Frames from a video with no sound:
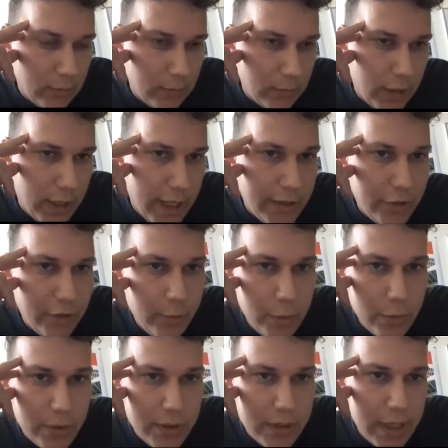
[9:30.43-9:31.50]

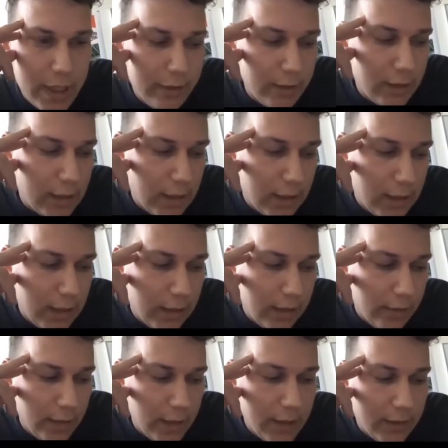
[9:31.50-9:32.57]
attributes directly
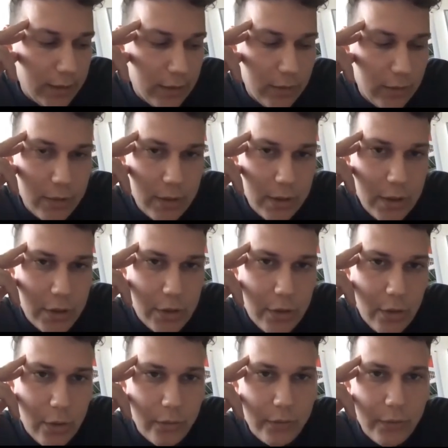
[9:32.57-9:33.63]
related to the
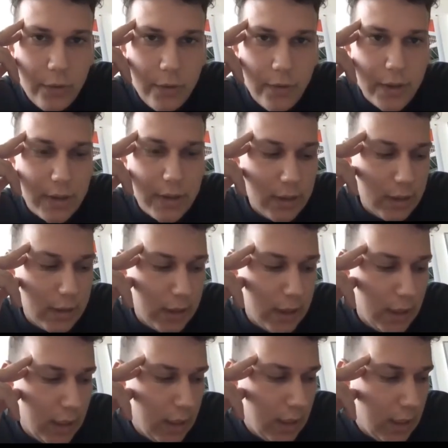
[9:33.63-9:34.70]
issue of university
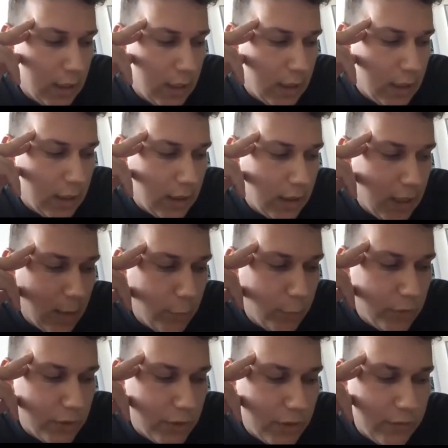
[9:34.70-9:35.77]

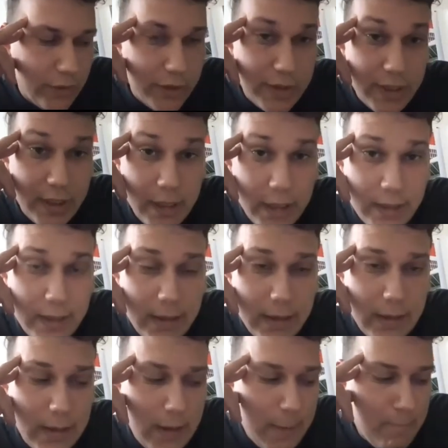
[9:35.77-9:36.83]
campuses were
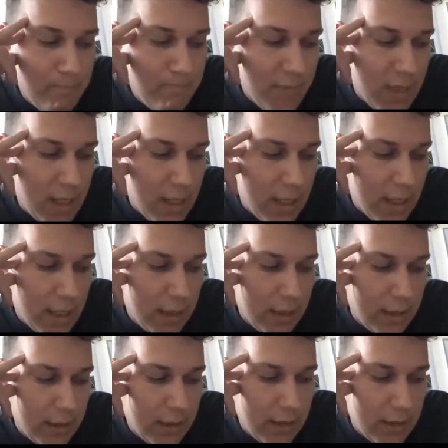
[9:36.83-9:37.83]
selected, and